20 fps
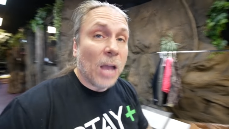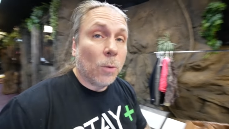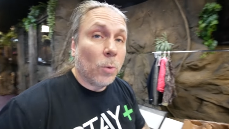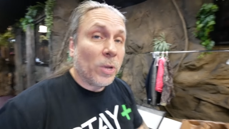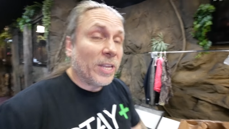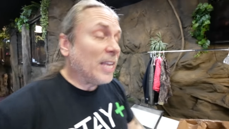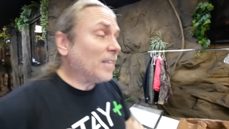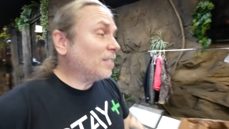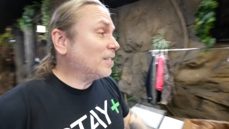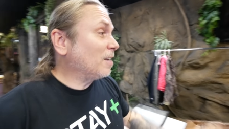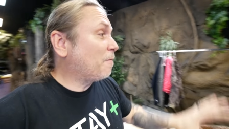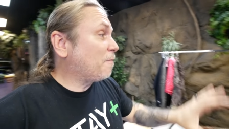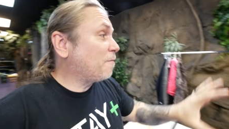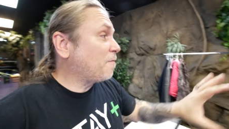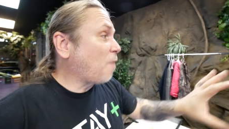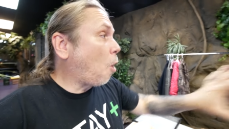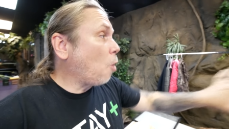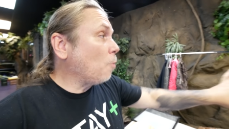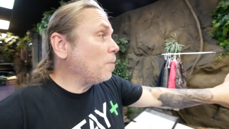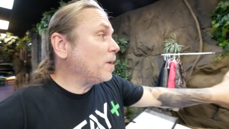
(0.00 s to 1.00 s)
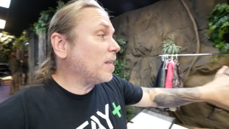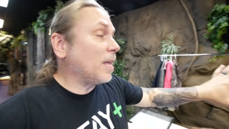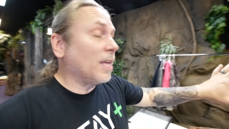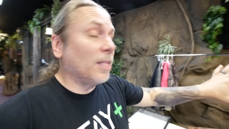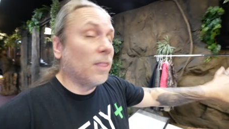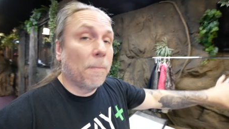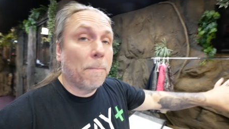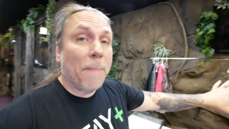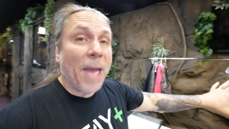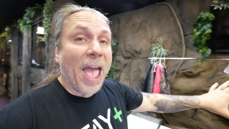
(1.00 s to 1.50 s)
and we need to foam it
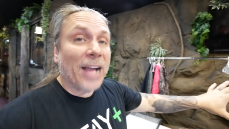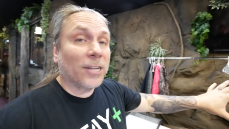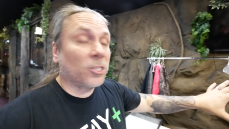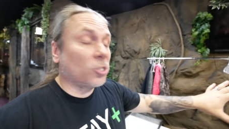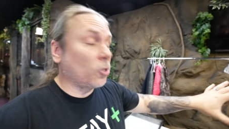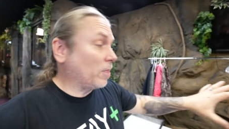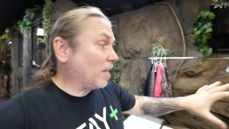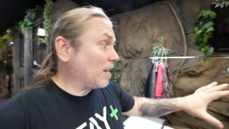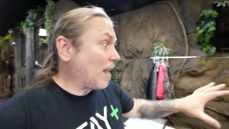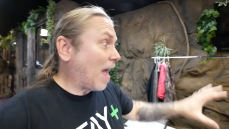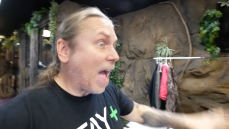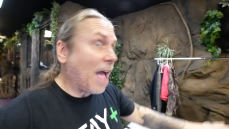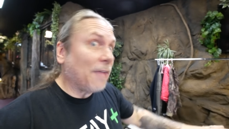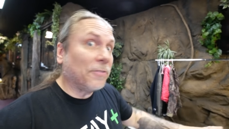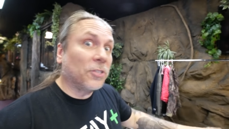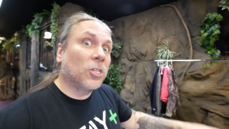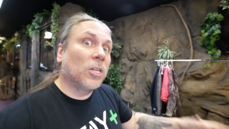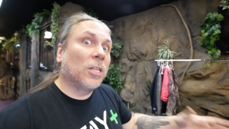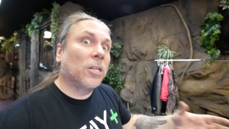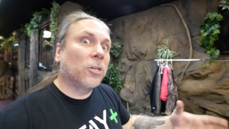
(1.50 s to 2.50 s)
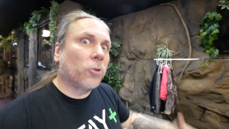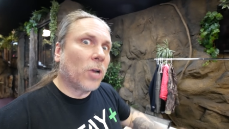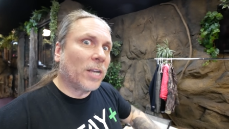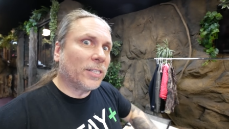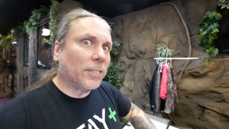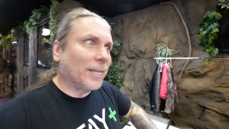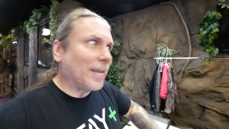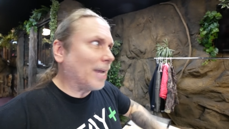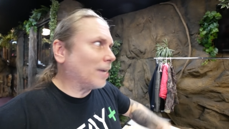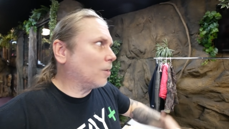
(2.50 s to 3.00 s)
in the back so that obviously the
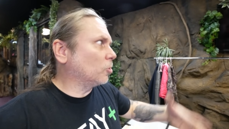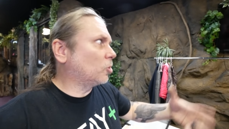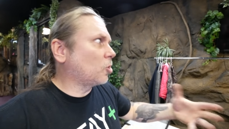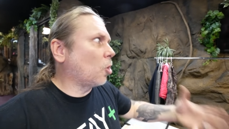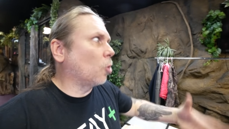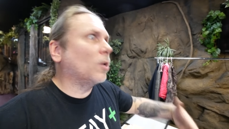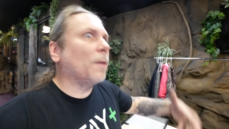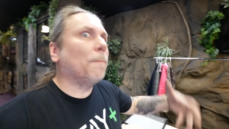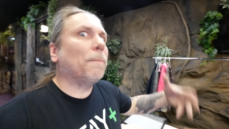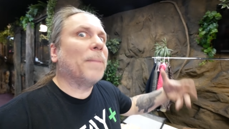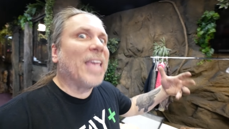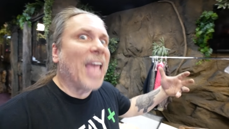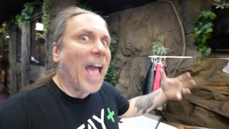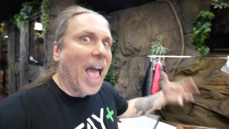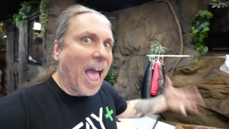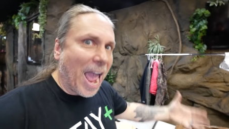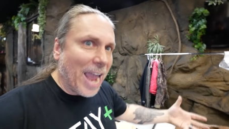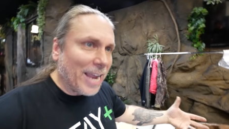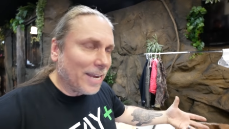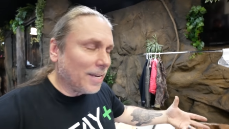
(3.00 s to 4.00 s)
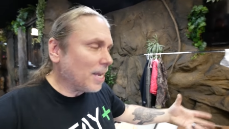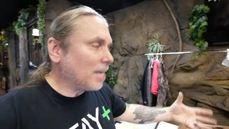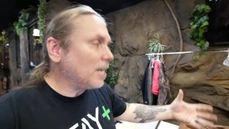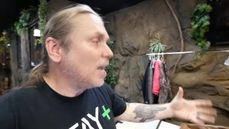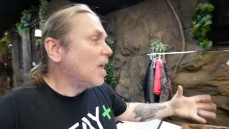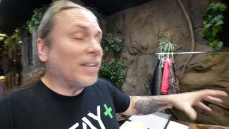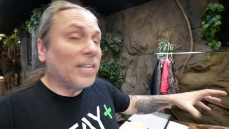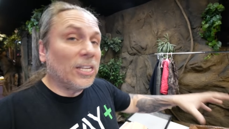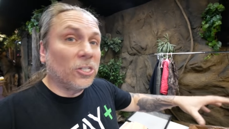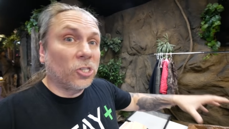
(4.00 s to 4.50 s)
crested geckos don't get behind it.
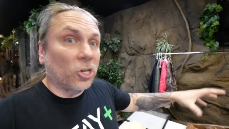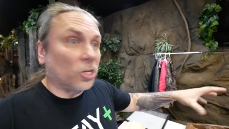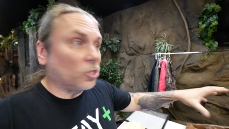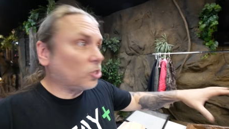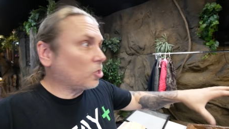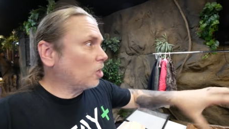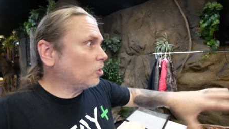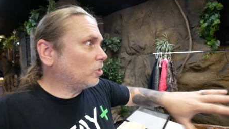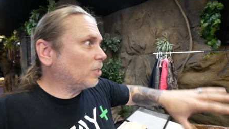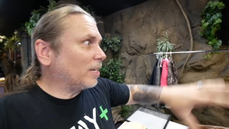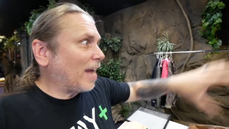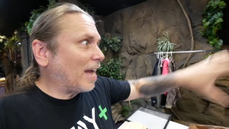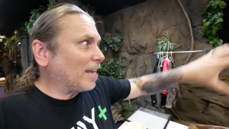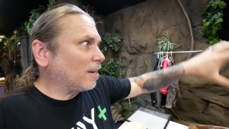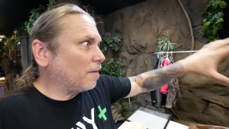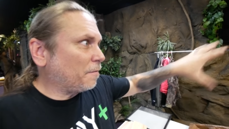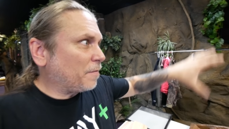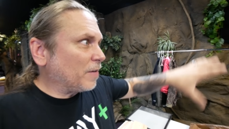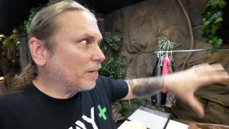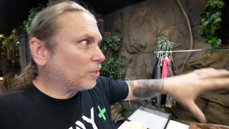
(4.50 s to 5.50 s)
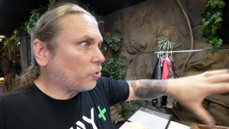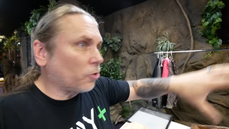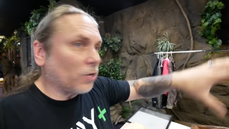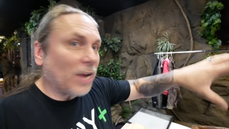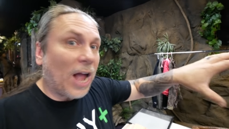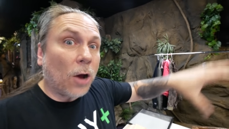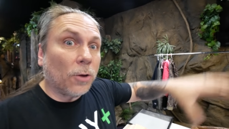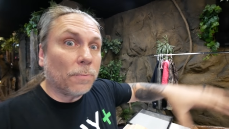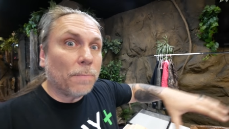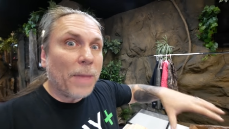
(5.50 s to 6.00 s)
And he's gonna start to kind of fixture it
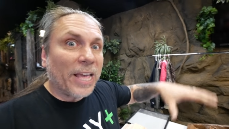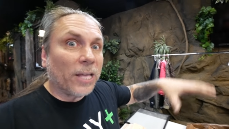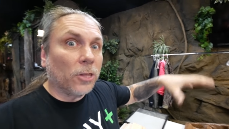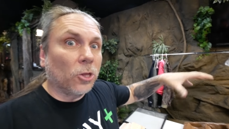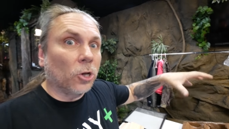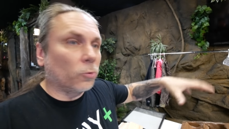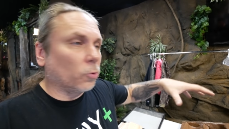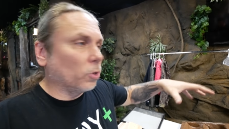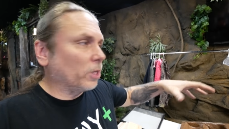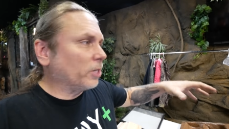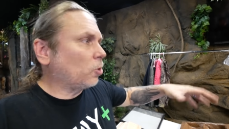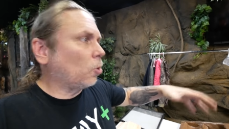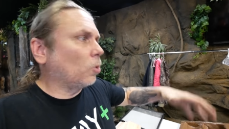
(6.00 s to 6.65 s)
out and make it look really